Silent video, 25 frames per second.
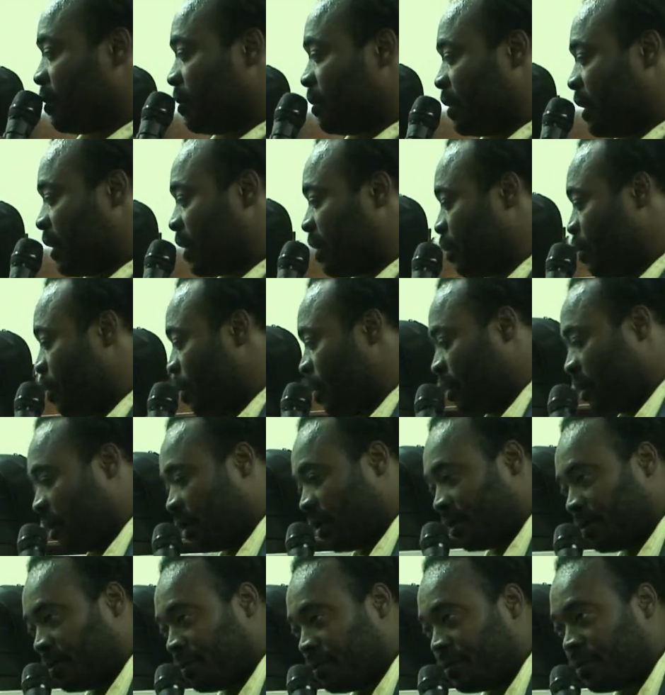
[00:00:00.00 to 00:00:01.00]
Thank you, brother.
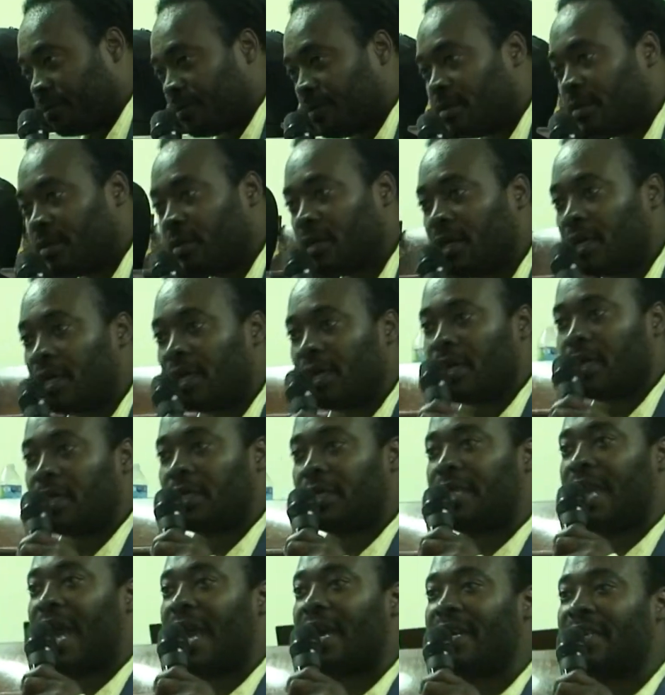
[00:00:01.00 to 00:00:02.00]

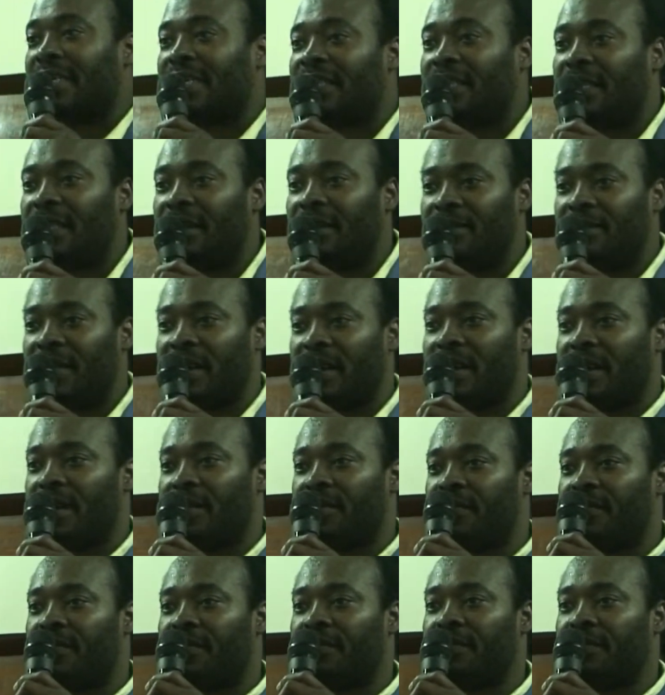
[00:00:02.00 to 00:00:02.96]
Did I receive the gift?